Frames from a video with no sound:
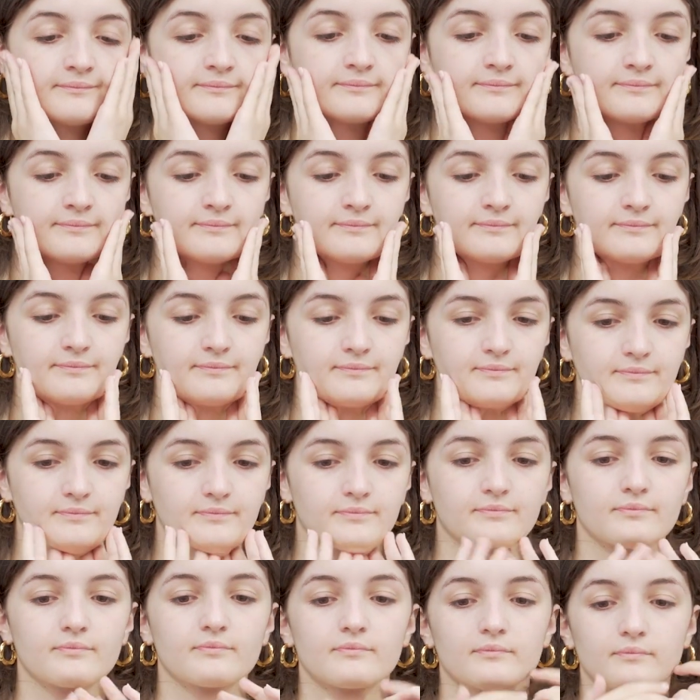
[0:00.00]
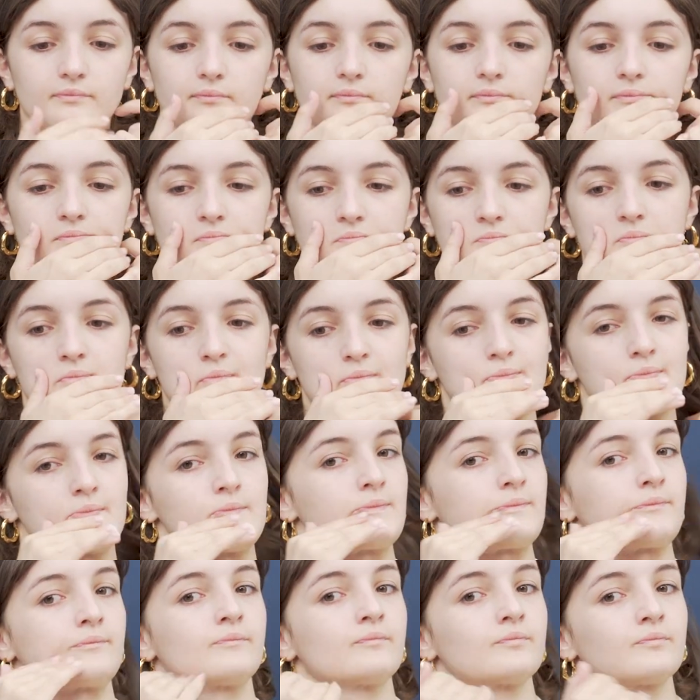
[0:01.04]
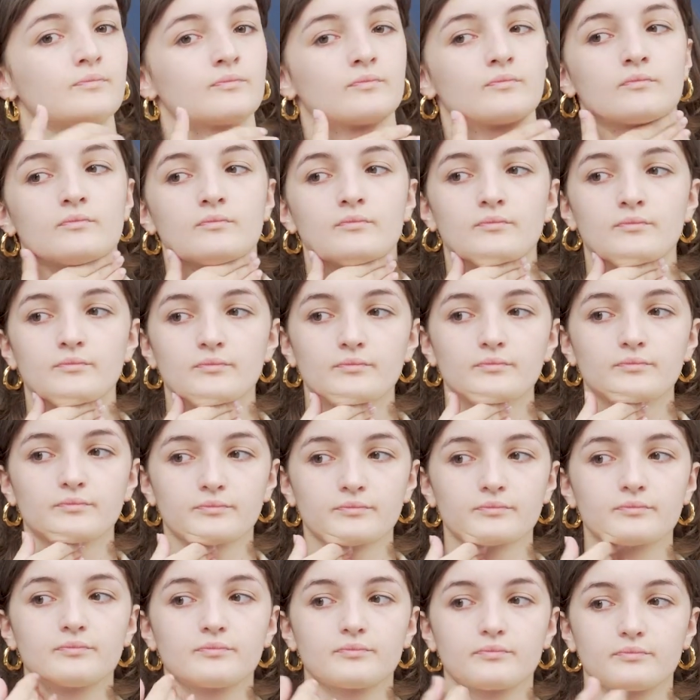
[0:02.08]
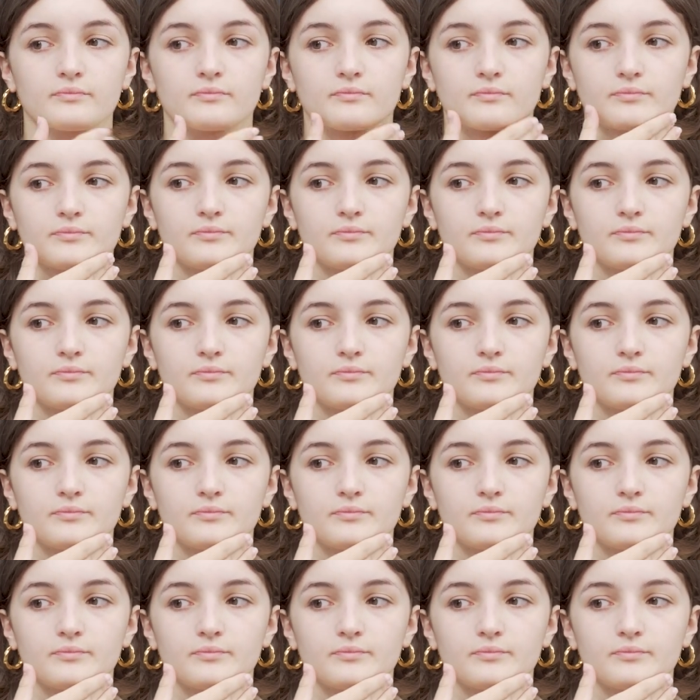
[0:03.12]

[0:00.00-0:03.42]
This person isn't speaking.